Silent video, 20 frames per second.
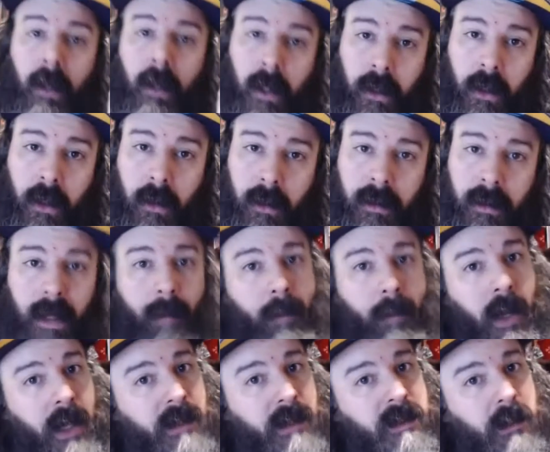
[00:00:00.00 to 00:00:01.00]
and you click that
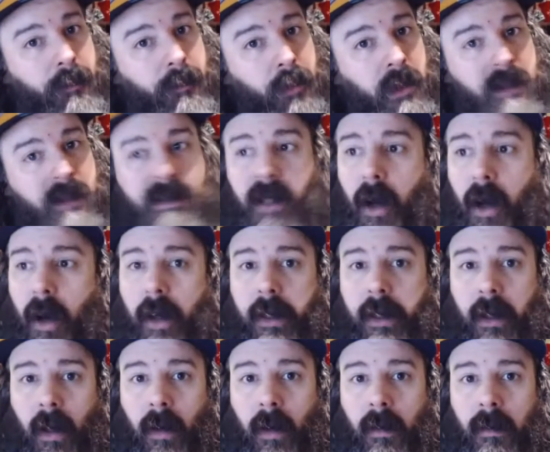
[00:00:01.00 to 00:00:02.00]
box and it plays the
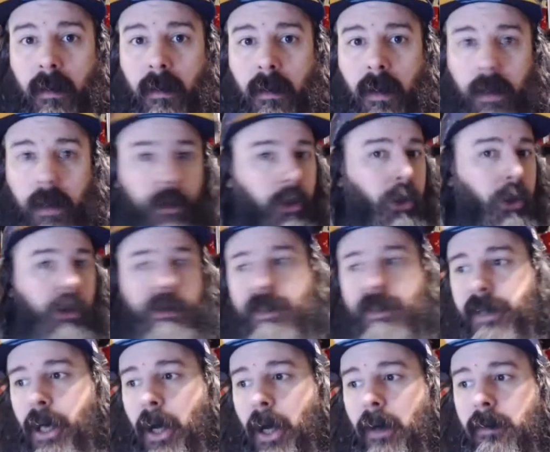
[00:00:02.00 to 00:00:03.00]
audio and you're good to
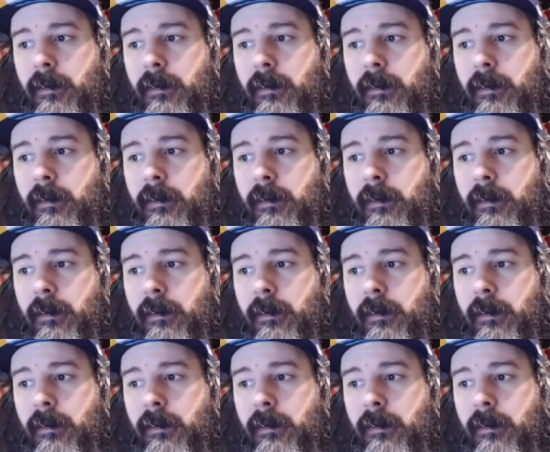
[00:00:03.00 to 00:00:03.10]
go.